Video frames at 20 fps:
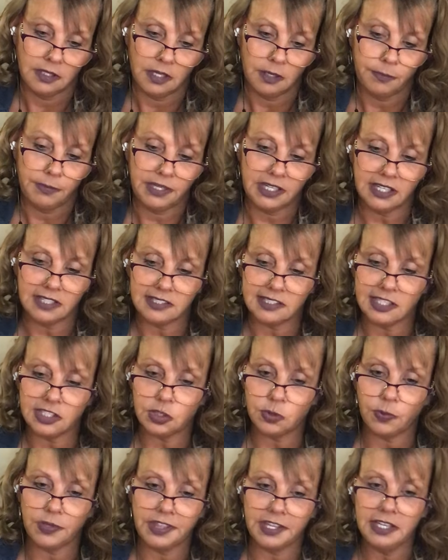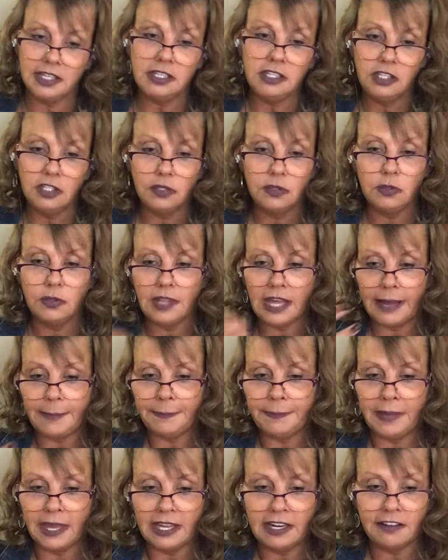because it's within you that
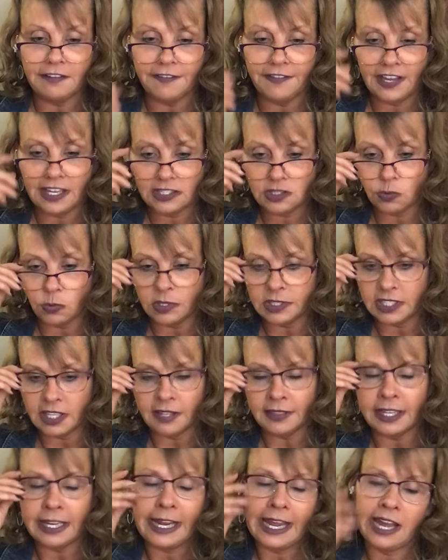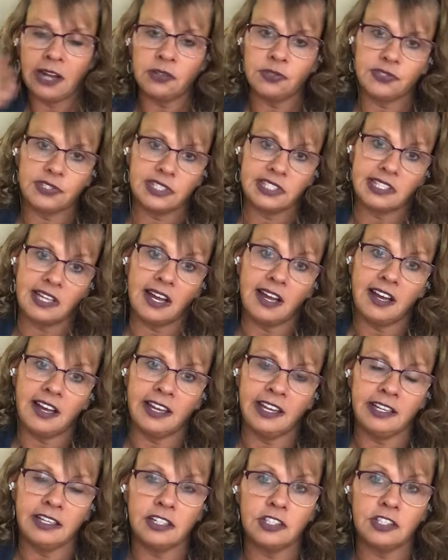manifests what's on the outside.